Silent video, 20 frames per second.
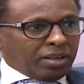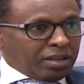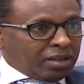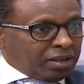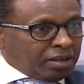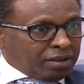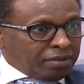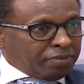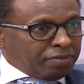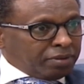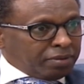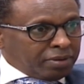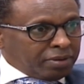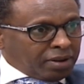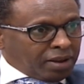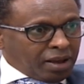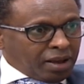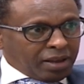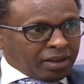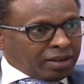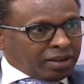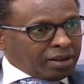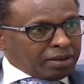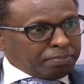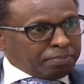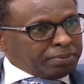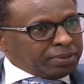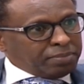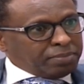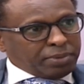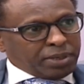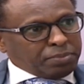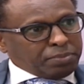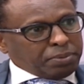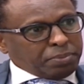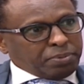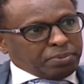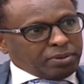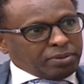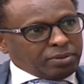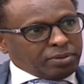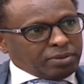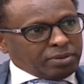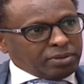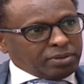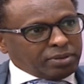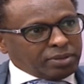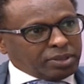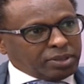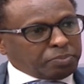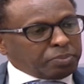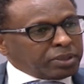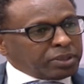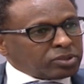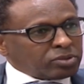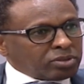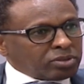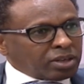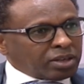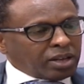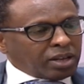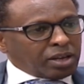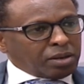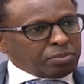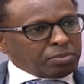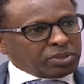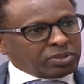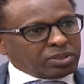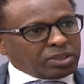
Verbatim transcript: Even I can beat many people, you know. It depends on the dynamics. It